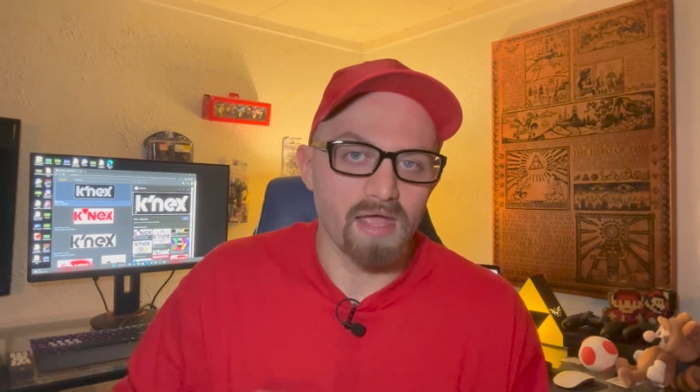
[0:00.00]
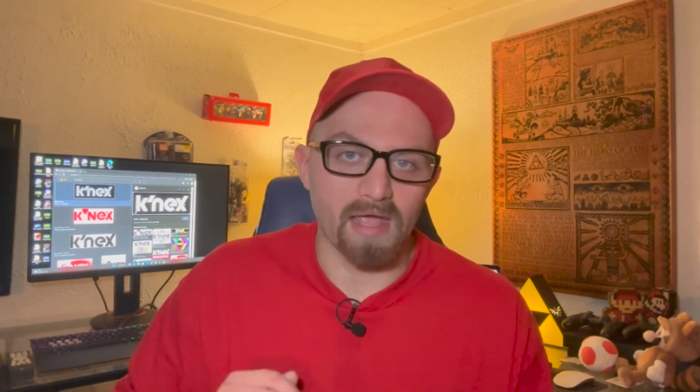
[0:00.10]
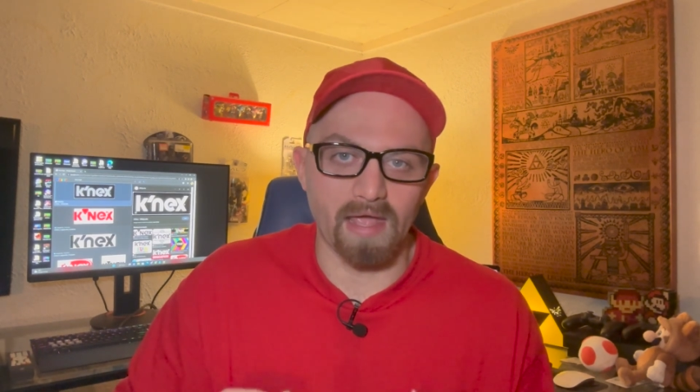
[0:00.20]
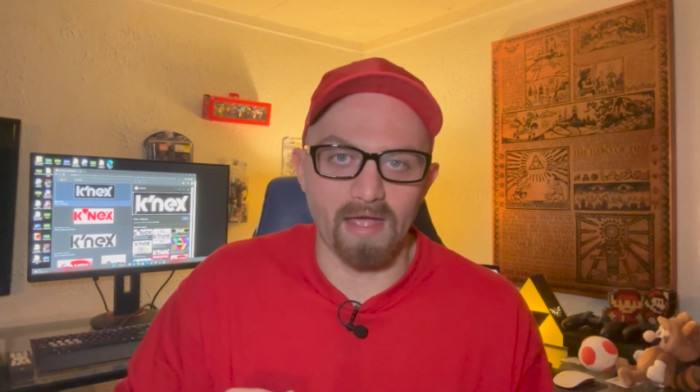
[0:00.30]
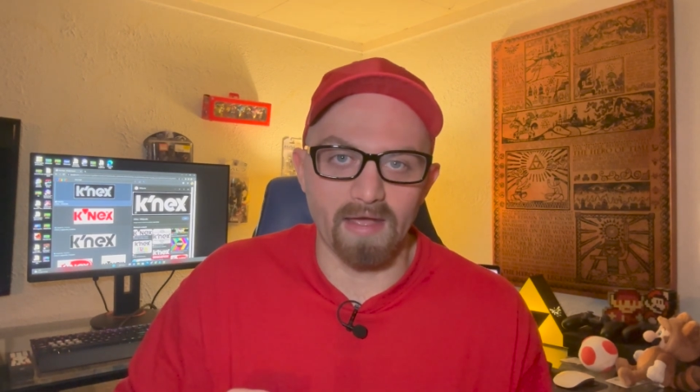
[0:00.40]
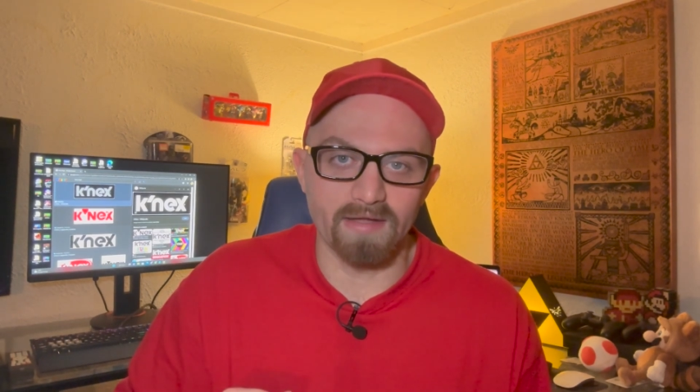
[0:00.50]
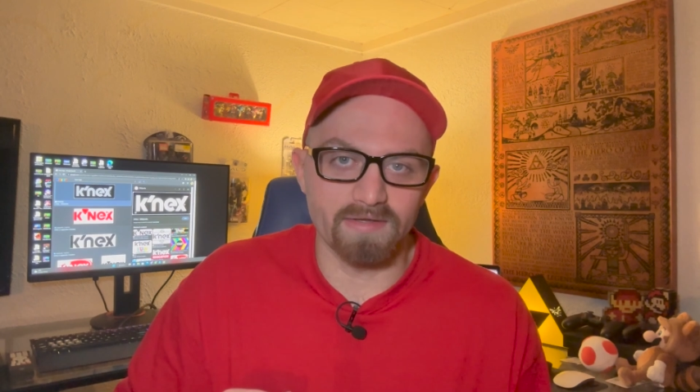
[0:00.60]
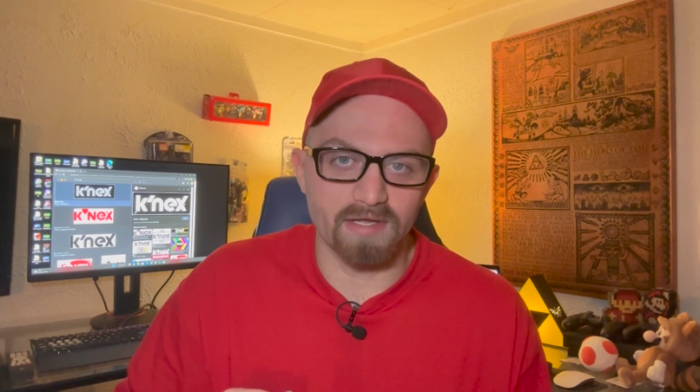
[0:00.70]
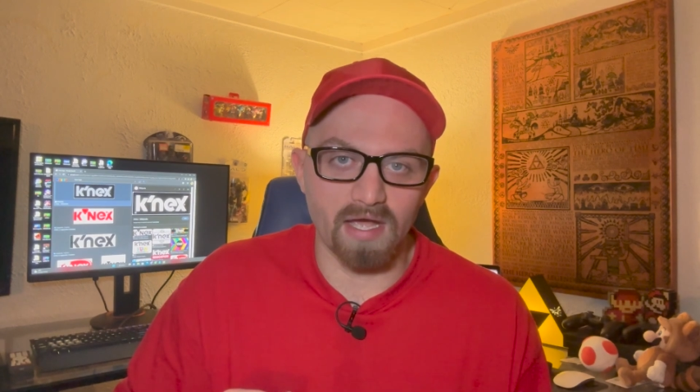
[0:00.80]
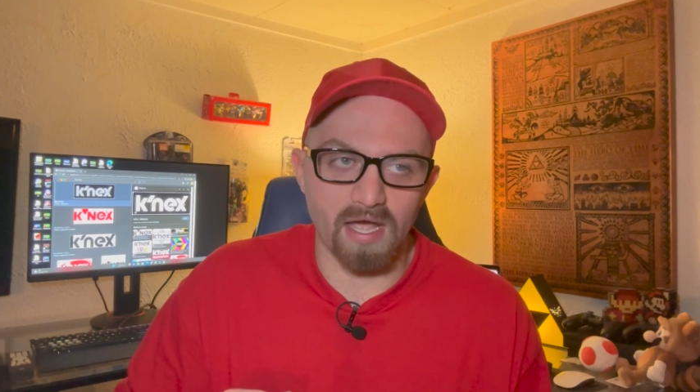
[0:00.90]

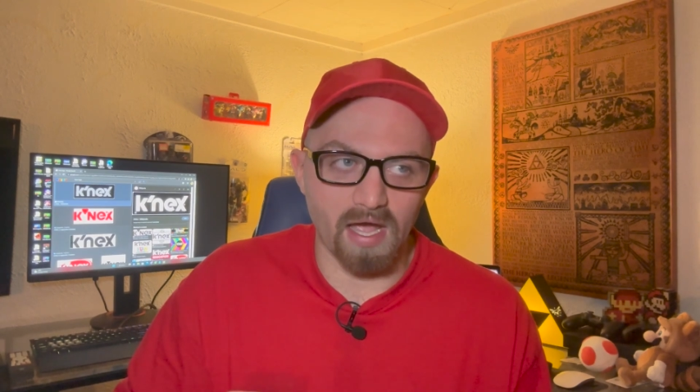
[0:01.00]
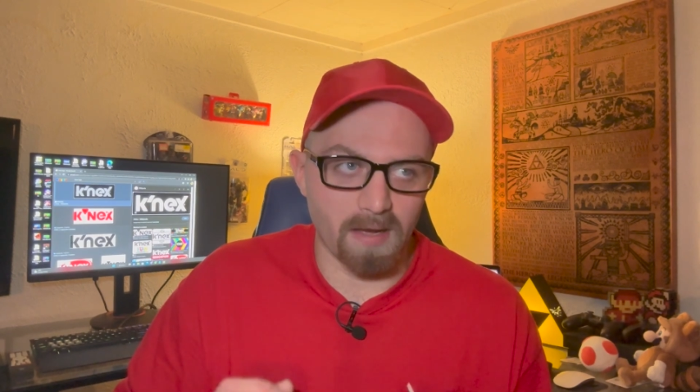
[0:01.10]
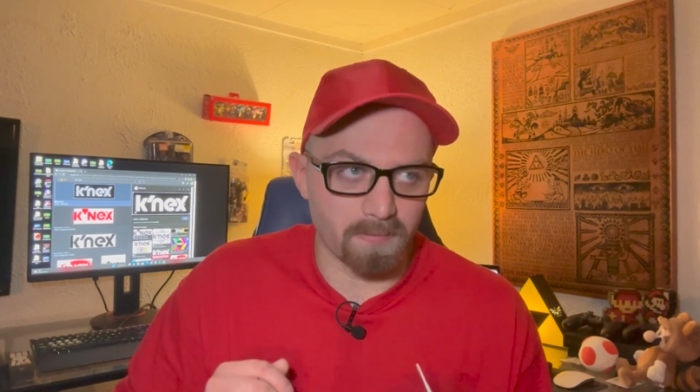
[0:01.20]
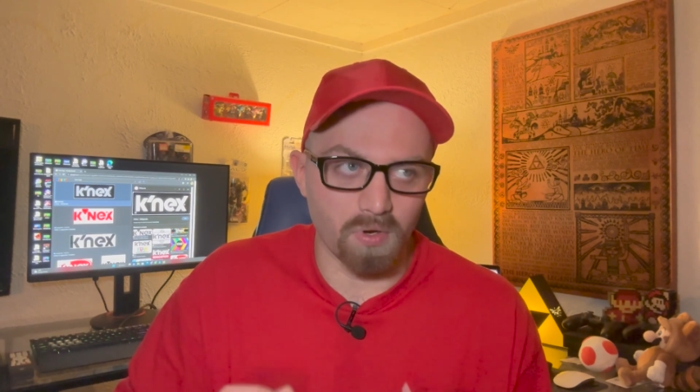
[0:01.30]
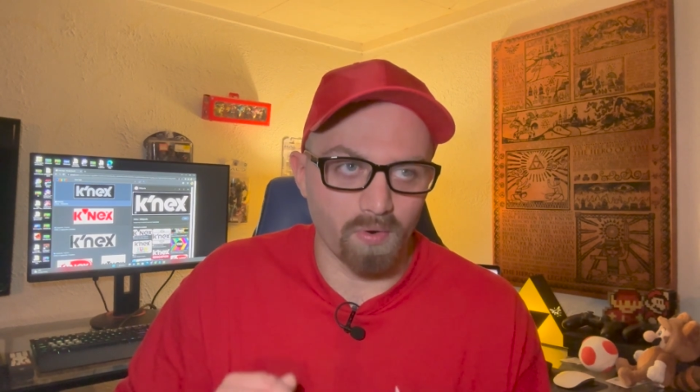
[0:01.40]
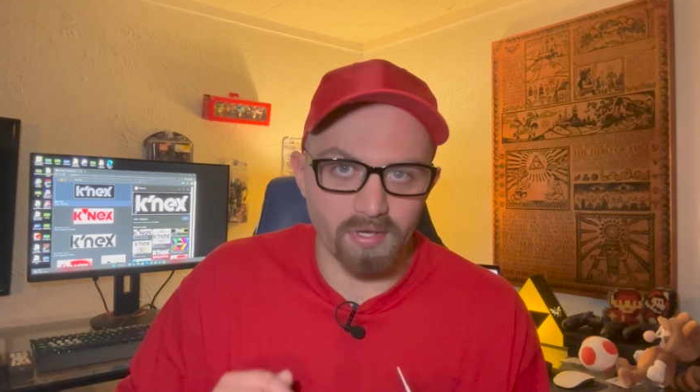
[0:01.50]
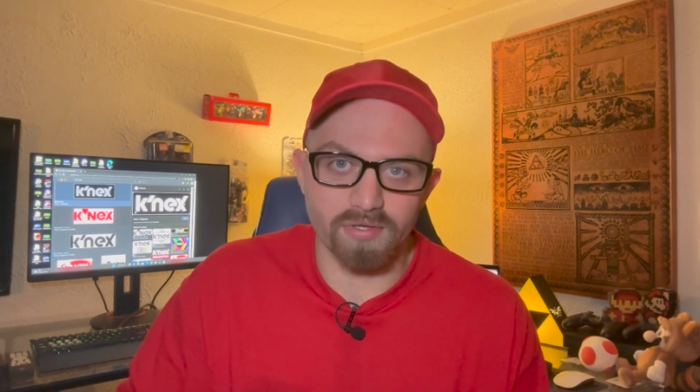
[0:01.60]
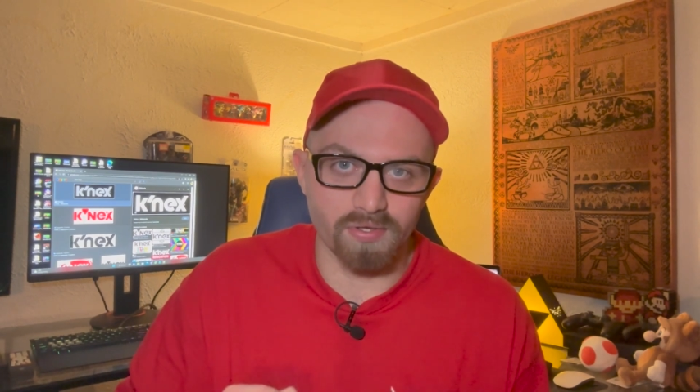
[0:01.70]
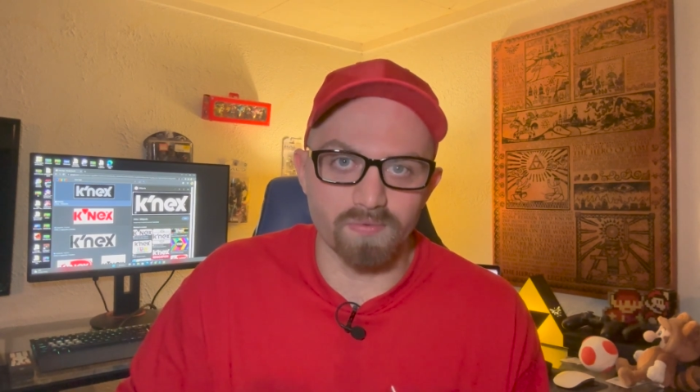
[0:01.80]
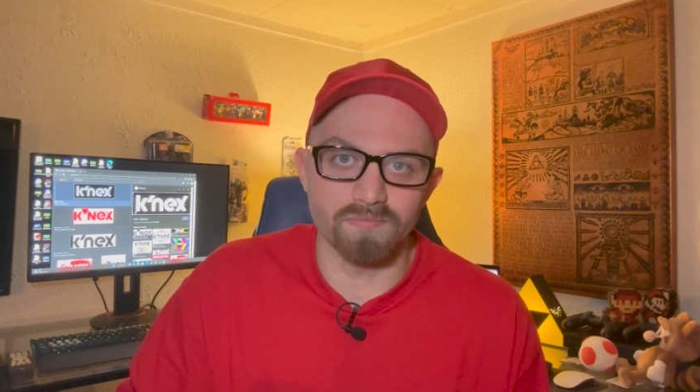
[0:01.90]
And I'm going
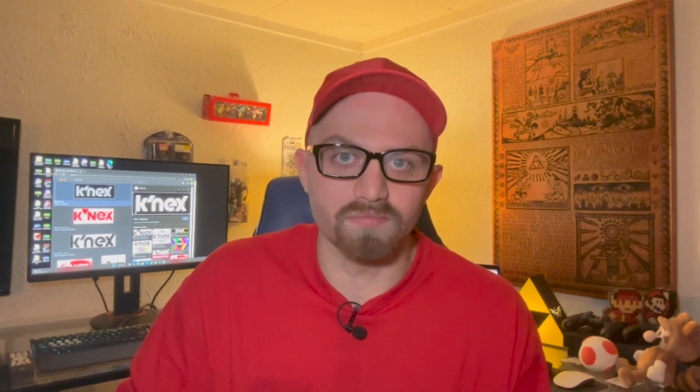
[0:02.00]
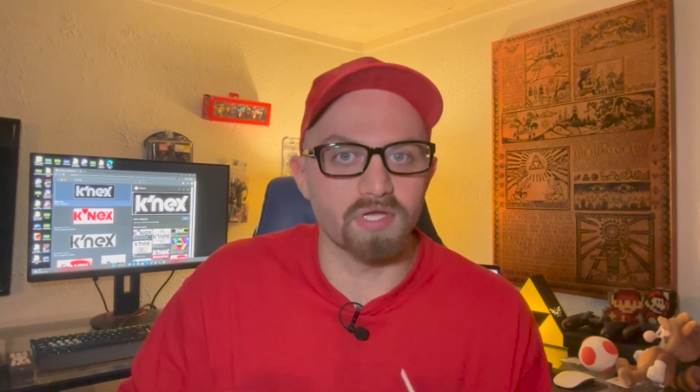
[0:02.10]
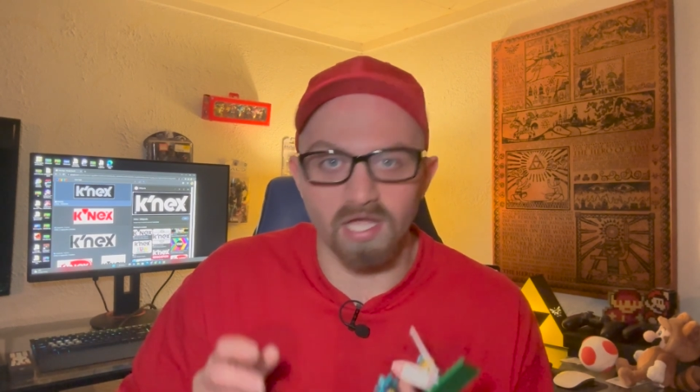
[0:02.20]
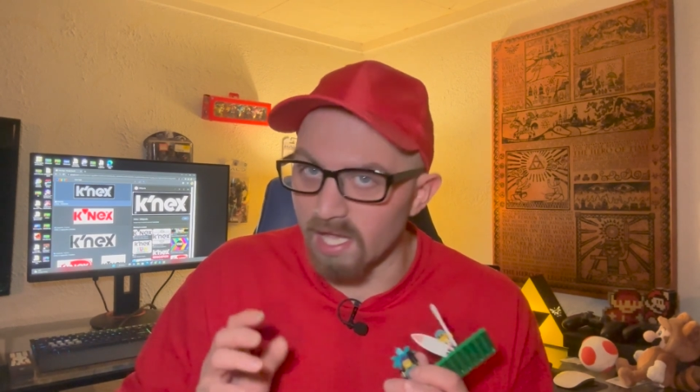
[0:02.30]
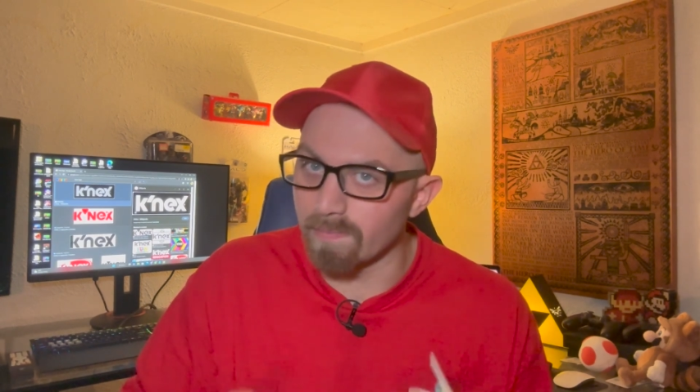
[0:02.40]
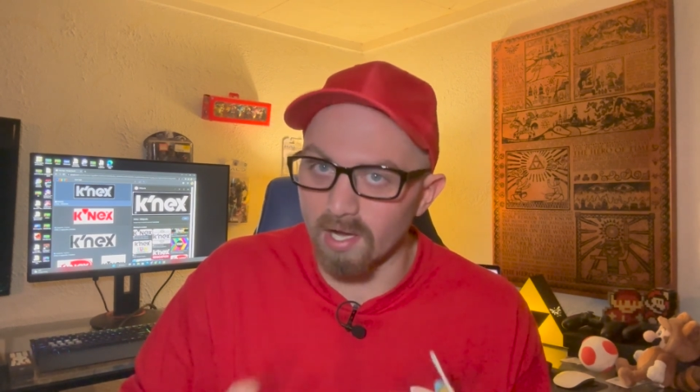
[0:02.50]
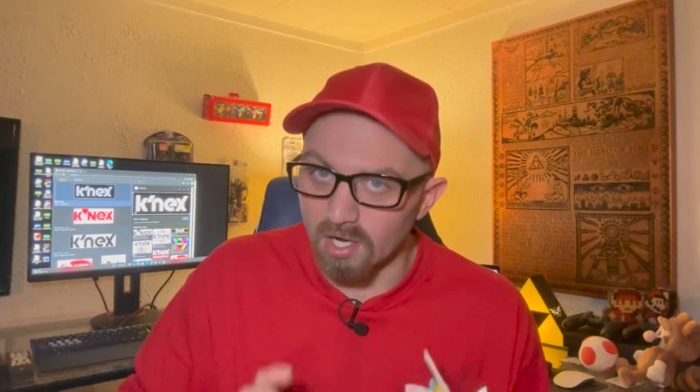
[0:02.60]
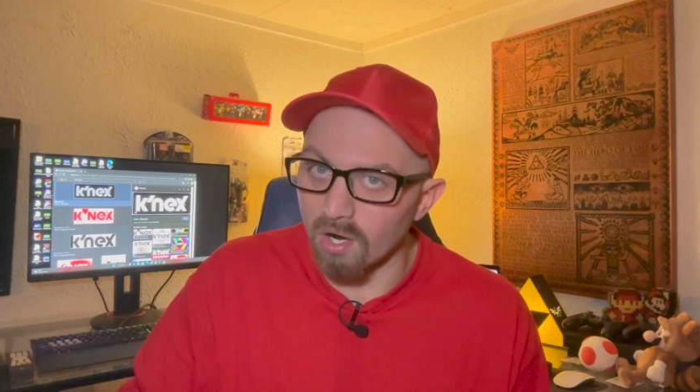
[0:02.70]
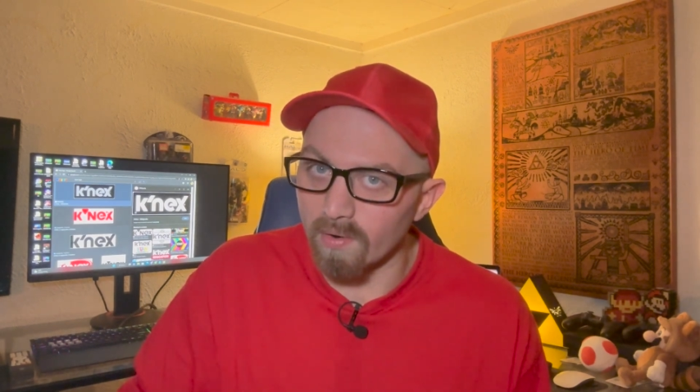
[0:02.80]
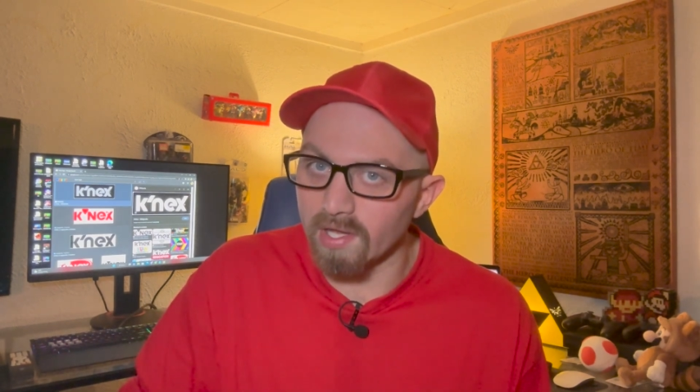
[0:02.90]
to keep on
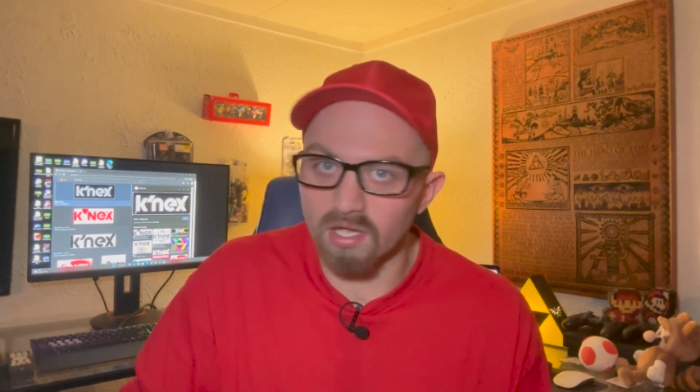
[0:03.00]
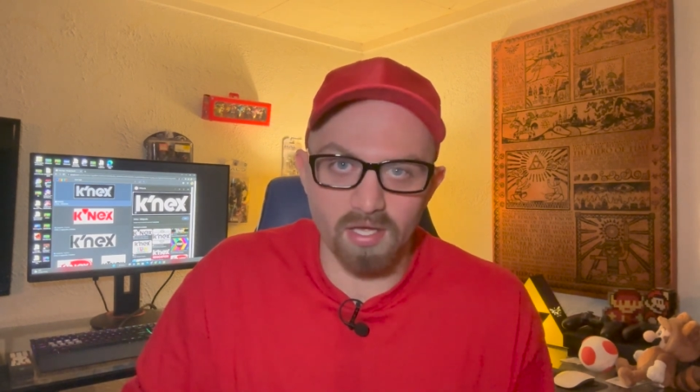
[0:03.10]
going.